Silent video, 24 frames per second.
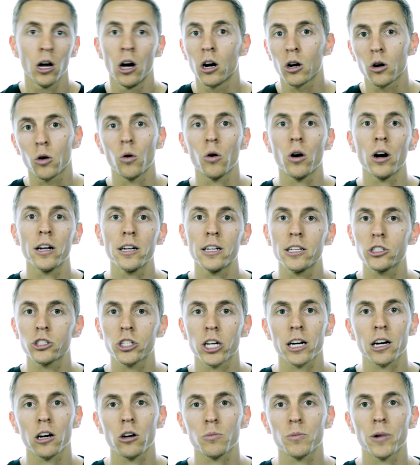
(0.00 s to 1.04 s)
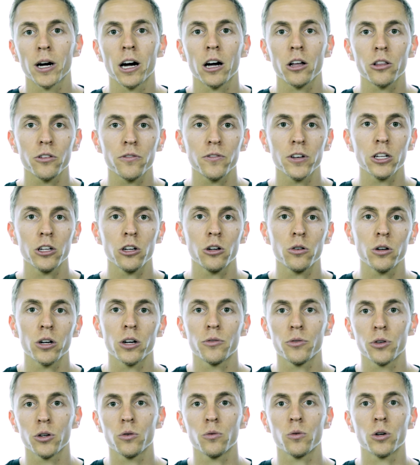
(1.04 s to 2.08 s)
Go on and check out my other video
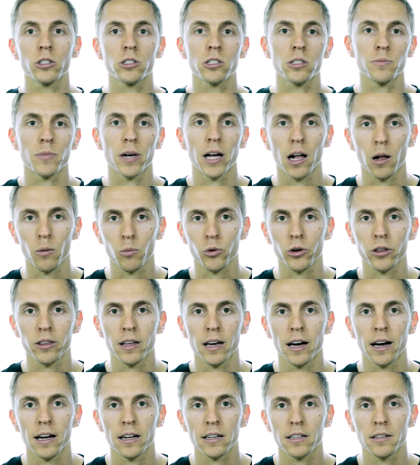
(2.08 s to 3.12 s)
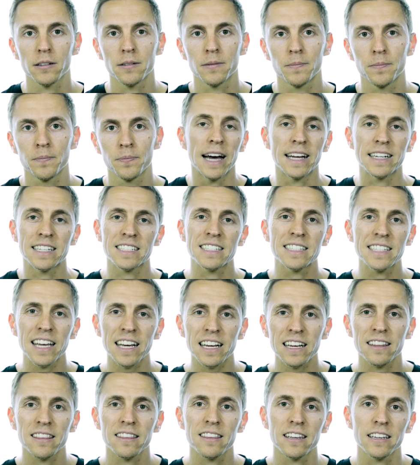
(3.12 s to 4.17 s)
if you want some help with that. And the
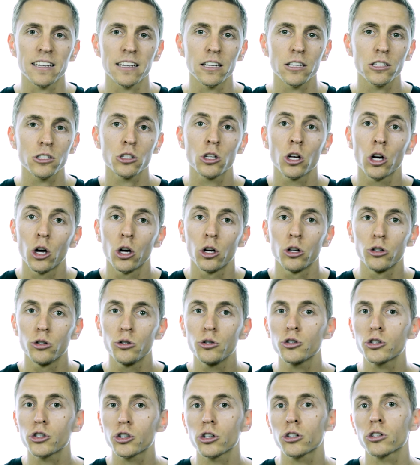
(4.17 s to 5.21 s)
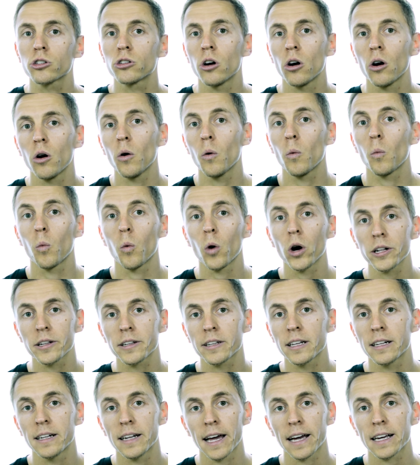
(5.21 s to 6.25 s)
second thing is, you should know what
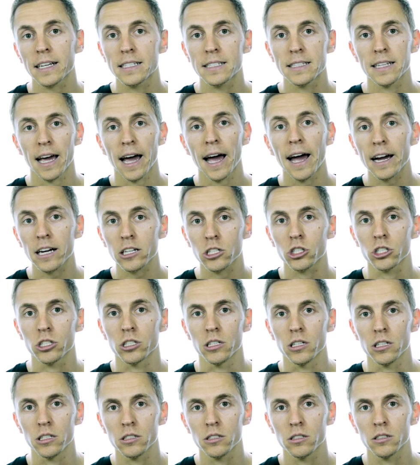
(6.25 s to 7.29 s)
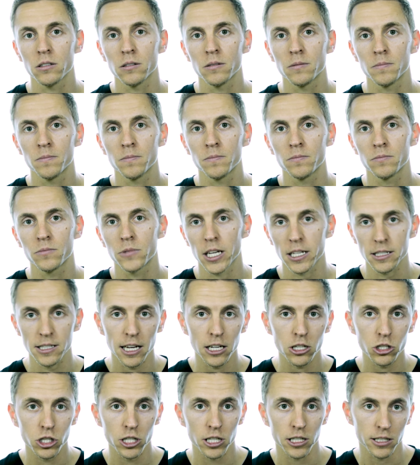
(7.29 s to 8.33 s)
the next action is. There's
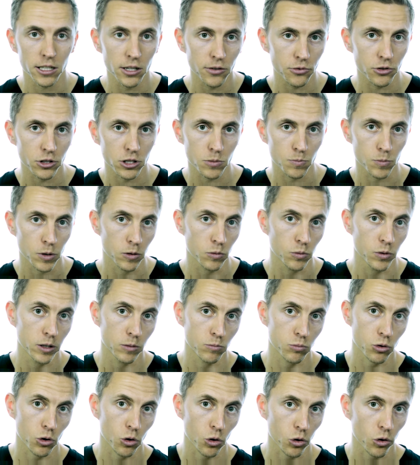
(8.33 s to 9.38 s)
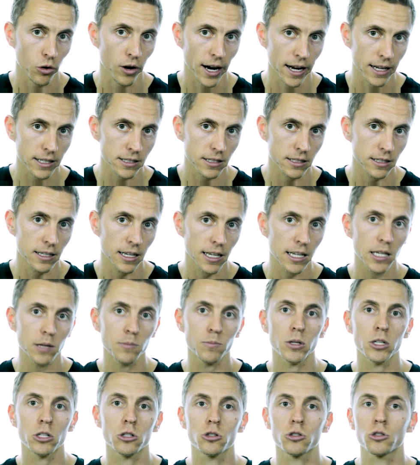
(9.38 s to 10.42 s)
actually a difference between procrastinating
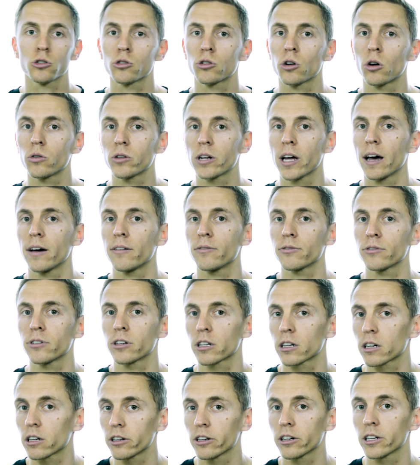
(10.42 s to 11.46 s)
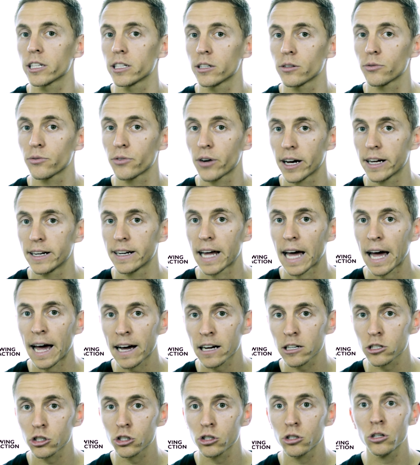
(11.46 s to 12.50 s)
because you don't have a clearly defined
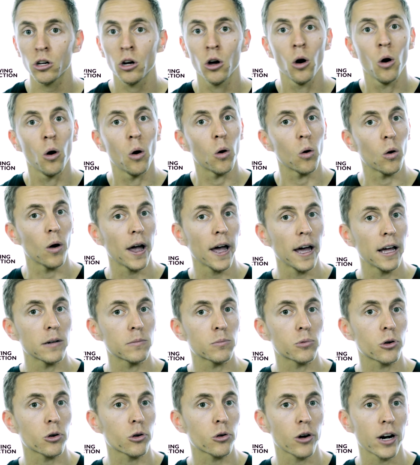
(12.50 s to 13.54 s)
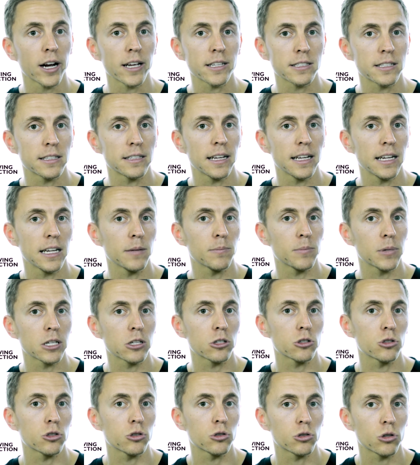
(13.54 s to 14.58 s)
action and procrastinating
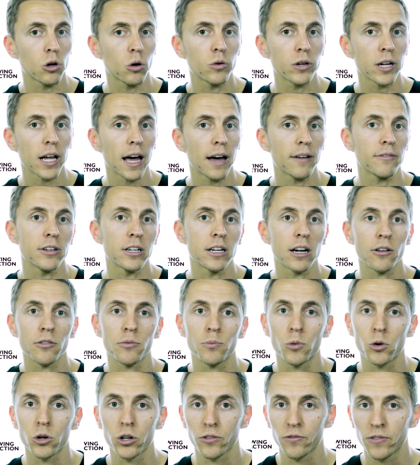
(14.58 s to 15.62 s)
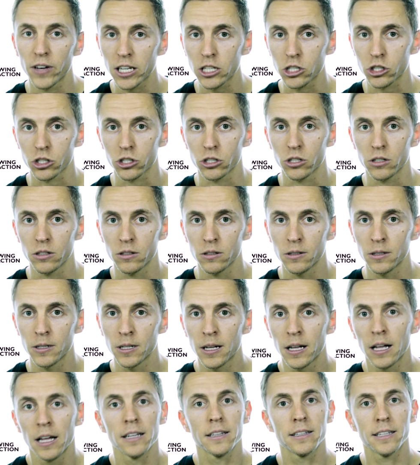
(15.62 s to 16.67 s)
because you don't have enough motivation.
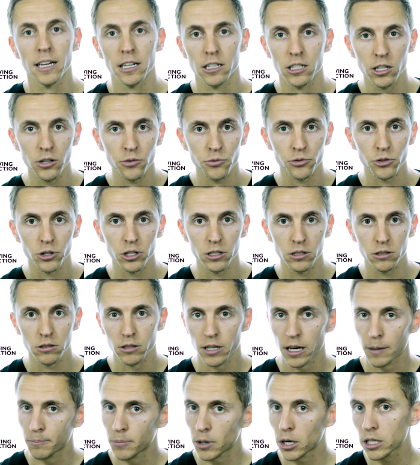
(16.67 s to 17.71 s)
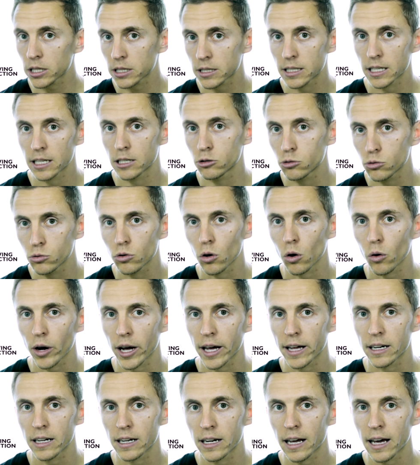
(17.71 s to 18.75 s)
They're different, but they do go
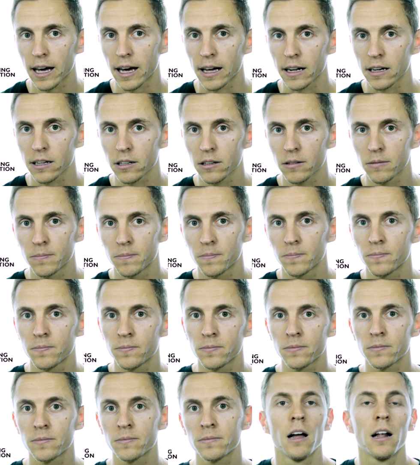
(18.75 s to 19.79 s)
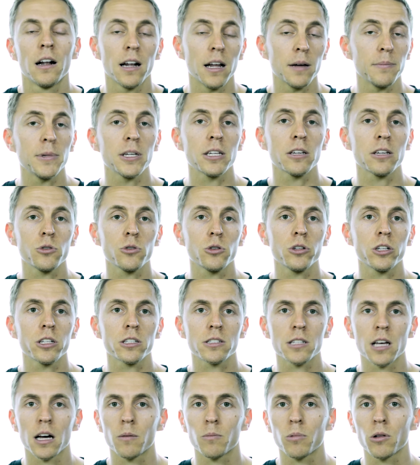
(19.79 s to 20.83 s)
hand in hand. Let me an
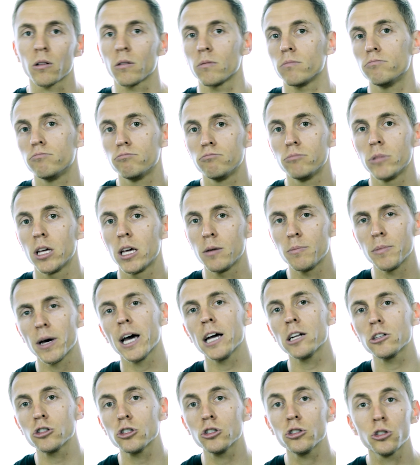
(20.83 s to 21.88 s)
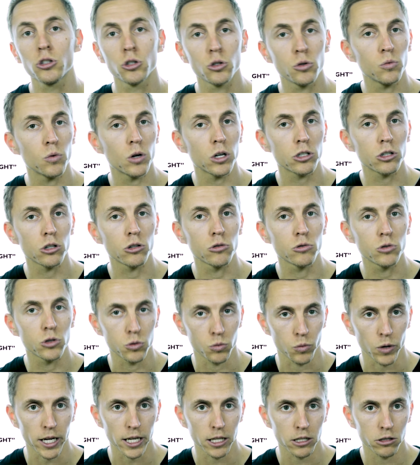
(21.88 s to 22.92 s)
example. Imagine you want to lose
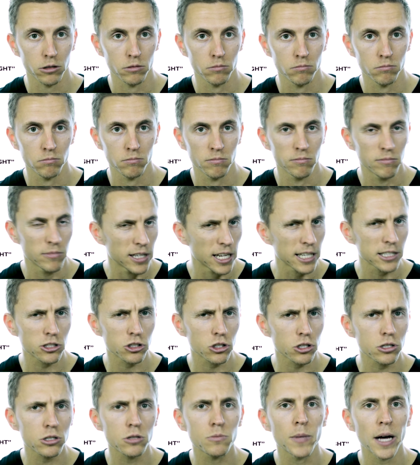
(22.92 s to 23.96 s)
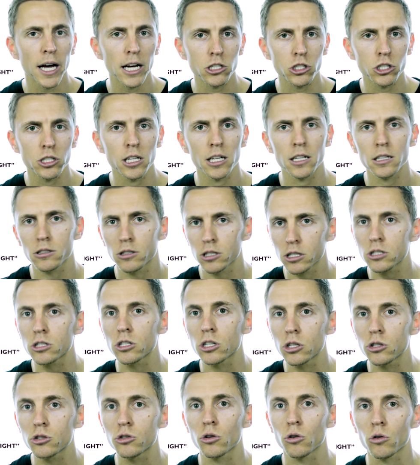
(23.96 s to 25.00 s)
weight. Let's just imagine that this
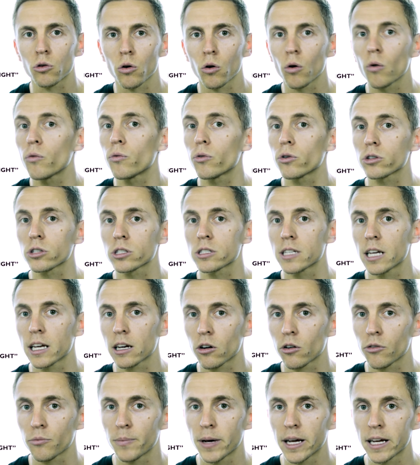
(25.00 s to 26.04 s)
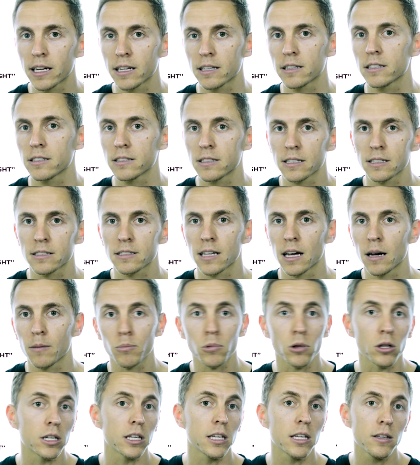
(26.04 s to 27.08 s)
is your goal for the sake of making this
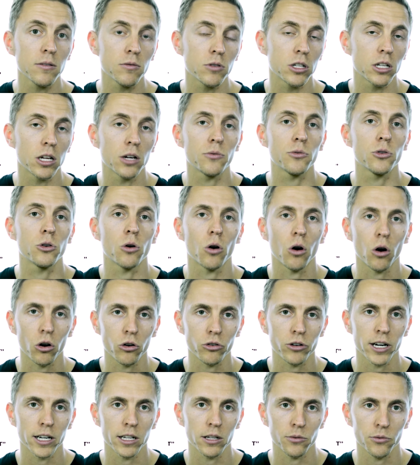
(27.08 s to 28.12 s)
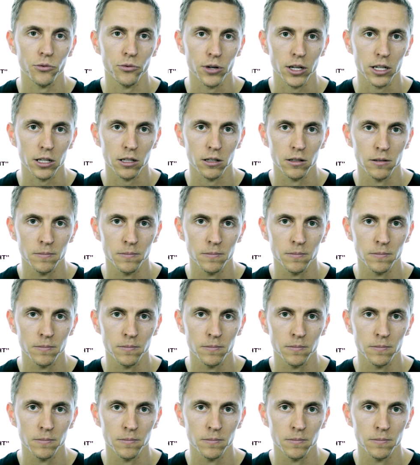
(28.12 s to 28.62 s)
example, even if you're already fit.